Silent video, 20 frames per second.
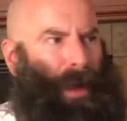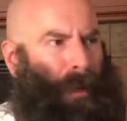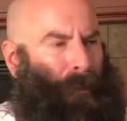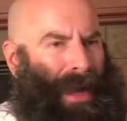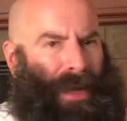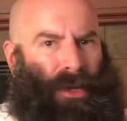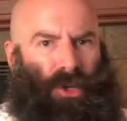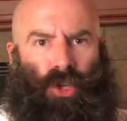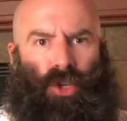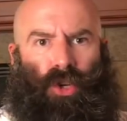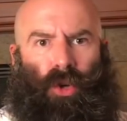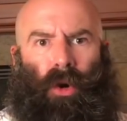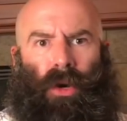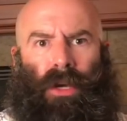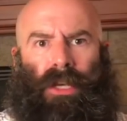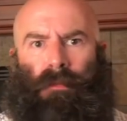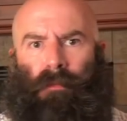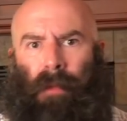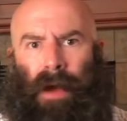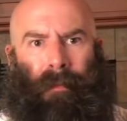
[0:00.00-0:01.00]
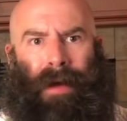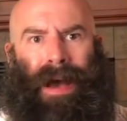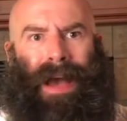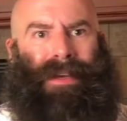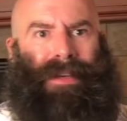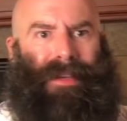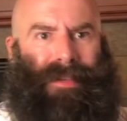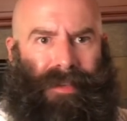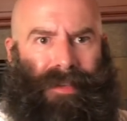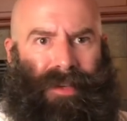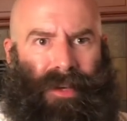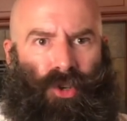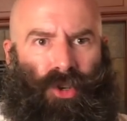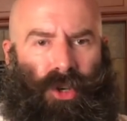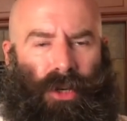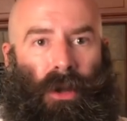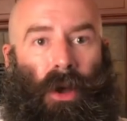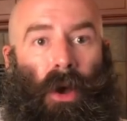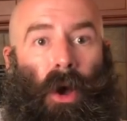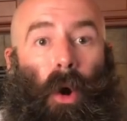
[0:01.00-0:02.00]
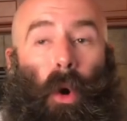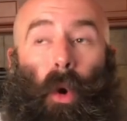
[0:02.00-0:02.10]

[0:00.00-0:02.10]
by my choice, by my decision,